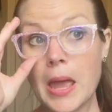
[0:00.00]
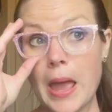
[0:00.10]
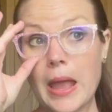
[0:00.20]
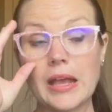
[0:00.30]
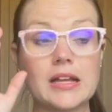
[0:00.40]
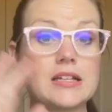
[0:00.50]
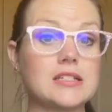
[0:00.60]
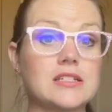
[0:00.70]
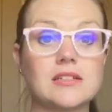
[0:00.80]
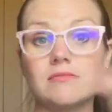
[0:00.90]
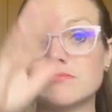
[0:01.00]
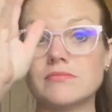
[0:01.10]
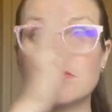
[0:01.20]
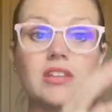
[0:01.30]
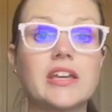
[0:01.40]
and
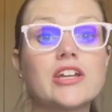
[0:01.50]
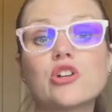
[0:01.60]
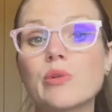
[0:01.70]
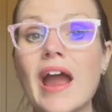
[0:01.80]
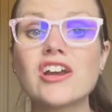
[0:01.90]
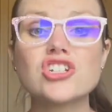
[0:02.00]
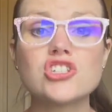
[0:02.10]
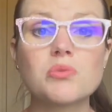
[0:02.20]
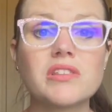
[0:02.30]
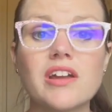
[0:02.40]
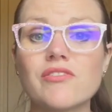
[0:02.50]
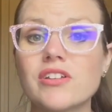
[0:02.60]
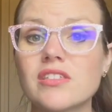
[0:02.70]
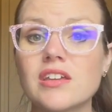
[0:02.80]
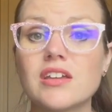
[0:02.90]
the interactions with
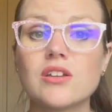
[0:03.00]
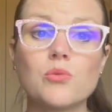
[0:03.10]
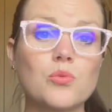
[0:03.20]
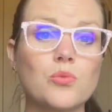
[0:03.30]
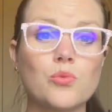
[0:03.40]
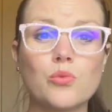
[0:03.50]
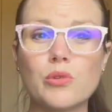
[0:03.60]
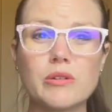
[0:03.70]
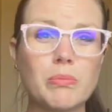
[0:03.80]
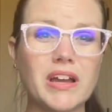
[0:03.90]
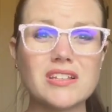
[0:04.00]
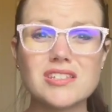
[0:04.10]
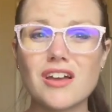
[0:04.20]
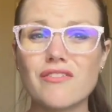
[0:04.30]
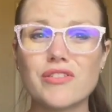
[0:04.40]
everything by
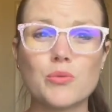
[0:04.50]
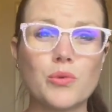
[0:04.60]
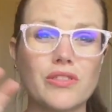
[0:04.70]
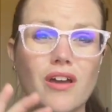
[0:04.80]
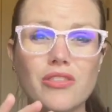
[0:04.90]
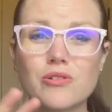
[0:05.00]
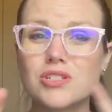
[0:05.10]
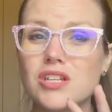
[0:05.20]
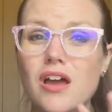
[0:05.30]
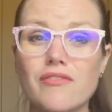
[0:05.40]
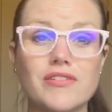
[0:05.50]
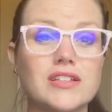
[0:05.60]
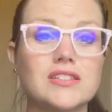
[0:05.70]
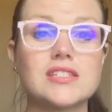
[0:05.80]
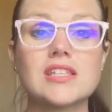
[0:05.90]
itself and with other stuff,
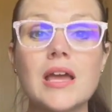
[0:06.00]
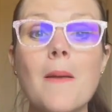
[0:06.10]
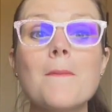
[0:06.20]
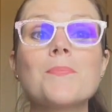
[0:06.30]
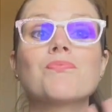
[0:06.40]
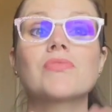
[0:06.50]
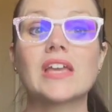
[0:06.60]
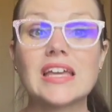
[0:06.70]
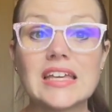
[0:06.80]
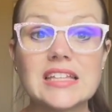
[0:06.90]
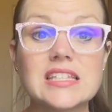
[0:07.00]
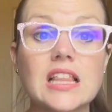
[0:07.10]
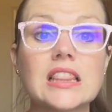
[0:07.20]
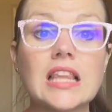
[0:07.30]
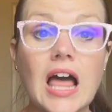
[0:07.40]
it's a
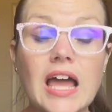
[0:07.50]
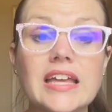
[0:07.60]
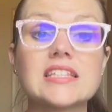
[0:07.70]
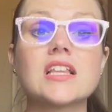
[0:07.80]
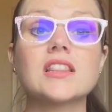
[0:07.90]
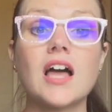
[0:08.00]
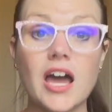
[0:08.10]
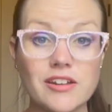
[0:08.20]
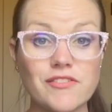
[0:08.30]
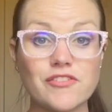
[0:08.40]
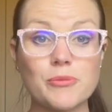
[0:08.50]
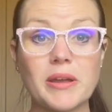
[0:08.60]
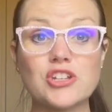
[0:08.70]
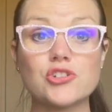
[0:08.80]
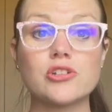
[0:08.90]
lot. It's a lot of
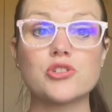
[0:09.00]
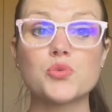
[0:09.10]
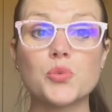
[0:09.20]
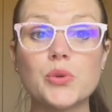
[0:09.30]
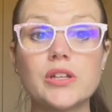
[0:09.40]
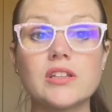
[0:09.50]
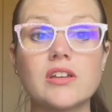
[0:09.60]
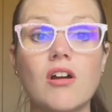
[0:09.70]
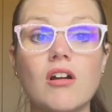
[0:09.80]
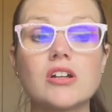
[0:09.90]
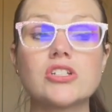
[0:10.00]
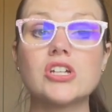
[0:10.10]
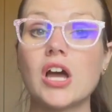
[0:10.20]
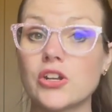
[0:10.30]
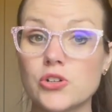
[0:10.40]
information. It's really hard to
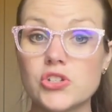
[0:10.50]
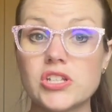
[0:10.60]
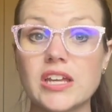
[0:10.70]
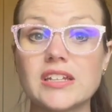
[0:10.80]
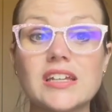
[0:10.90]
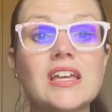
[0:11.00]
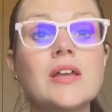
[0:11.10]
understand it.